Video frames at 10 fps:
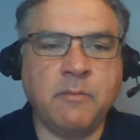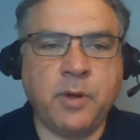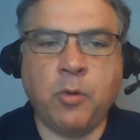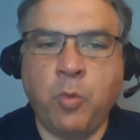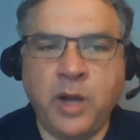
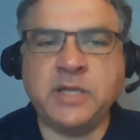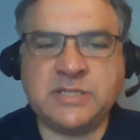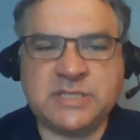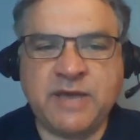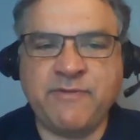But a one
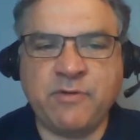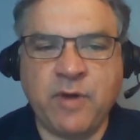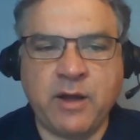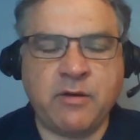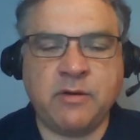and seven
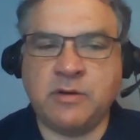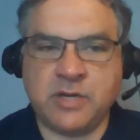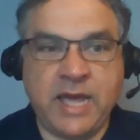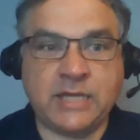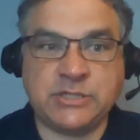record
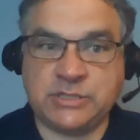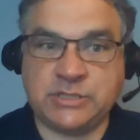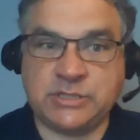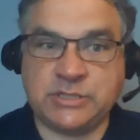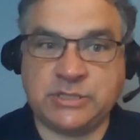catches
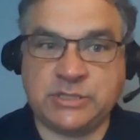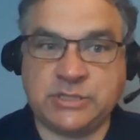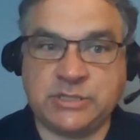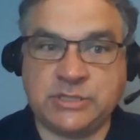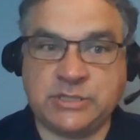your
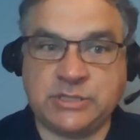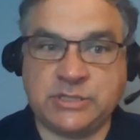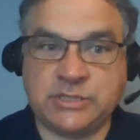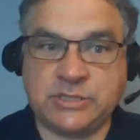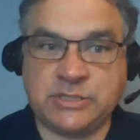eye,
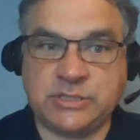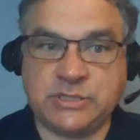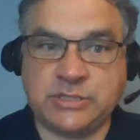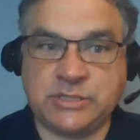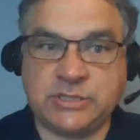especially on a
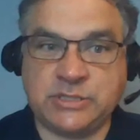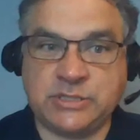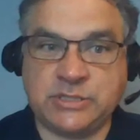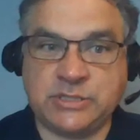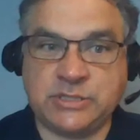good
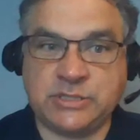team.